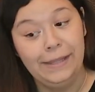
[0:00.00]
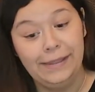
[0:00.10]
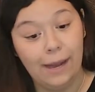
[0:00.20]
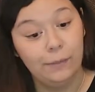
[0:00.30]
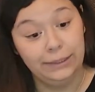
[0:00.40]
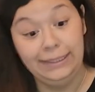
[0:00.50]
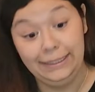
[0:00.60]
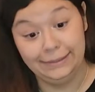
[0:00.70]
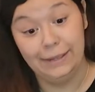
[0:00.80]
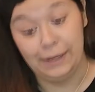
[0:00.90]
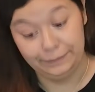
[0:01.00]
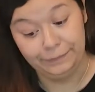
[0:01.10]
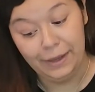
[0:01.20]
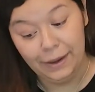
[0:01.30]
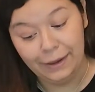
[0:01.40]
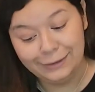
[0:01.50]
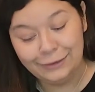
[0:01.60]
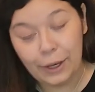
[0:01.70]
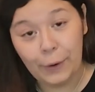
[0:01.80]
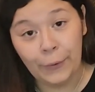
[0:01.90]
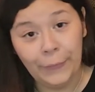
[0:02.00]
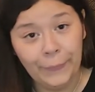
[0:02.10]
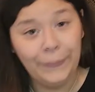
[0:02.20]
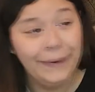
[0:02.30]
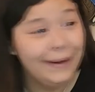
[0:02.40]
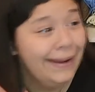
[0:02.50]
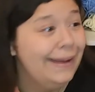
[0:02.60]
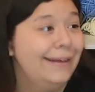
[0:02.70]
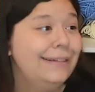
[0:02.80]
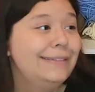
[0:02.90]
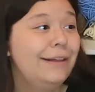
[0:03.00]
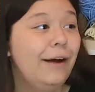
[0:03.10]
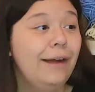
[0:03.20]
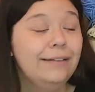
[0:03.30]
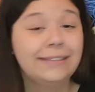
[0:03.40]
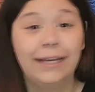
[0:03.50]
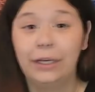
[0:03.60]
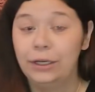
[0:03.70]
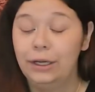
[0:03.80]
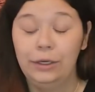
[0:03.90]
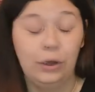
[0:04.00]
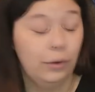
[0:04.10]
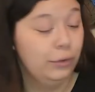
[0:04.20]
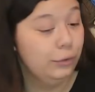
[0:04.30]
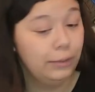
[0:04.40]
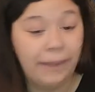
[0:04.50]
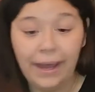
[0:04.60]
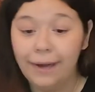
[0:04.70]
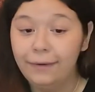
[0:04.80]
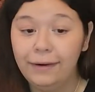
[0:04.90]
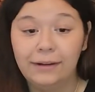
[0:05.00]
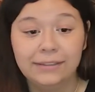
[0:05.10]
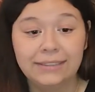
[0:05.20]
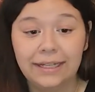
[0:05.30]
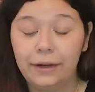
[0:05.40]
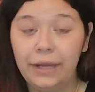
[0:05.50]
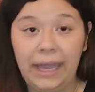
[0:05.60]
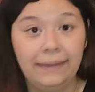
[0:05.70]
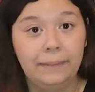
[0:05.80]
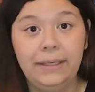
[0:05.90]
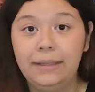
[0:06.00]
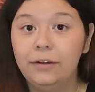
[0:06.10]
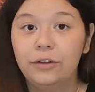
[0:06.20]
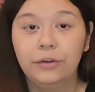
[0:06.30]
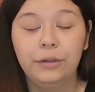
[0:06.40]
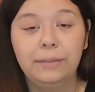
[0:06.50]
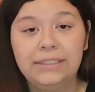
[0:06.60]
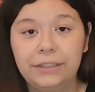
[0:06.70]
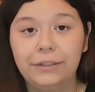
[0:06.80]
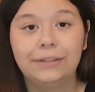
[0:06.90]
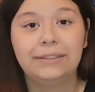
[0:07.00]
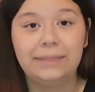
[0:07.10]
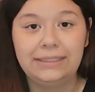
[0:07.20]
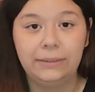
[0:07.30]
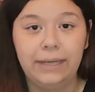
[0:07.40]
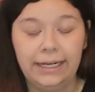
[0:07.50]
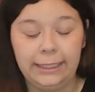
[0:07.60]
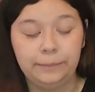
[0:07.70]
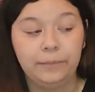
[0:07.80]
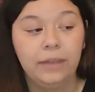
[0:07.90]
That one is not. So I was like going through the pattern. I was like, okay, let me look through the materials. Let me see what I need.